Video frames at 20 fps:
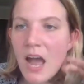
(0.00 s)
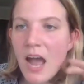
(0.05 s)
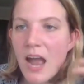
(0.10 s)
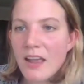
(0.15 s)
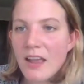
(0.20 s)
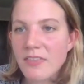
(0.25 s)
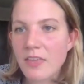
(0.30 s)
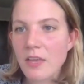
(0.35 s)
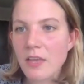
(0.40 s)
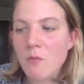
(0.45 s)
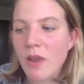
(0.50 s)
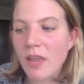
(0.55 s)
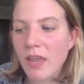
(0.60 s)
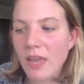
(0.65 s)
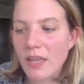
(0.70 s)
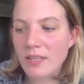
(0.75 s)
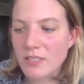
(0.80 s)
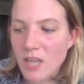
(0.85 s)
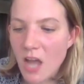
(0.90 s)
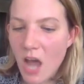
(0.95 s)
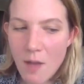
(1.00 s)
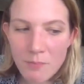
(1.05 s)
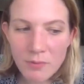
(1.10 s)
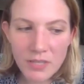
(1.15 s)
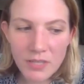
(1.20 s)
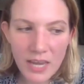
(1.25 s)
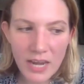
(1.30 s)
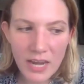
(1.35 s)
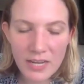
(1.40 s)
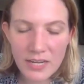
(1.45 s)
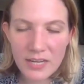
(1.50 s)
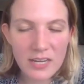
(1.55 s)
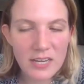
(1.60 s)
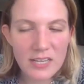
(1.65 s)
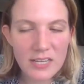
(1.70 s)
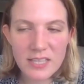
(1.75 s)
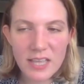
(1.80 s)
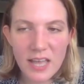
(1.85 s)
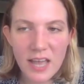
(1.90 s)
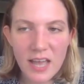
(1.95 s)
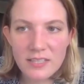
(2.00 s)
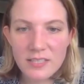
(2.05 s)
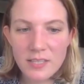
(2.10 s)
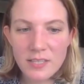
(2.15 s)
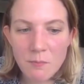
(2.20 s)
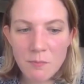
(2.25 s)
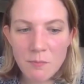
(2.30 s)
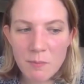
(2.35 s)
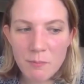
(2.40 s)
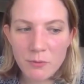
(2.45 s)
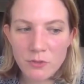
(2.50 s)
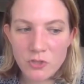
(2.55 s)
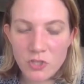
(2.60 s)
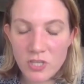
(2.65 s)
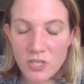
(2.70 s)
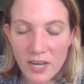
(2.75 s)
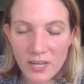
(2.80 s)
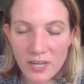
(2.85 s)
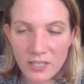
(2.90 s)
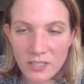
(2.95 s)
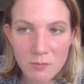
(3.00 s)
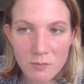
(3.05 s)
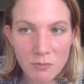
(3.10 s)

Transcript: i think what gets complicated is that some people's genetically